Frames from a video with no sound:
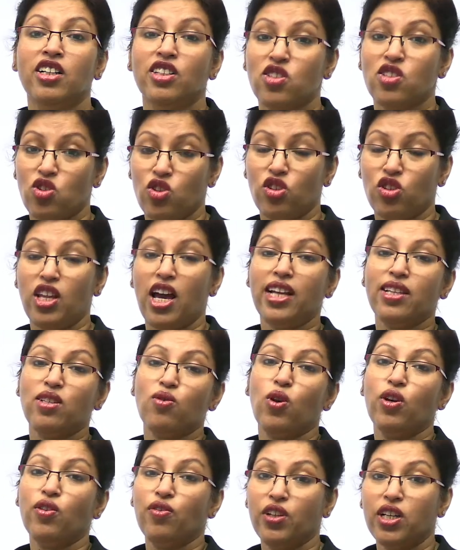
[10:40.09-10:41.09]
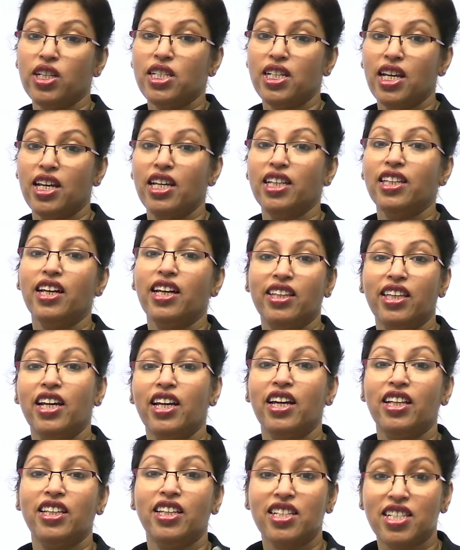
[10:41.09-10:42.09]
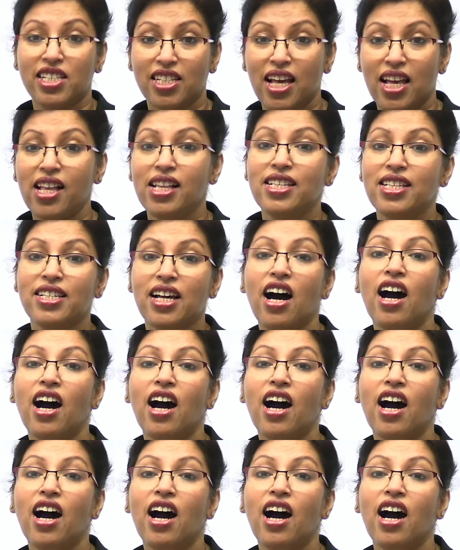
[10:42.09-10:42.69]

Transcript: So that's what we are saying, that the cells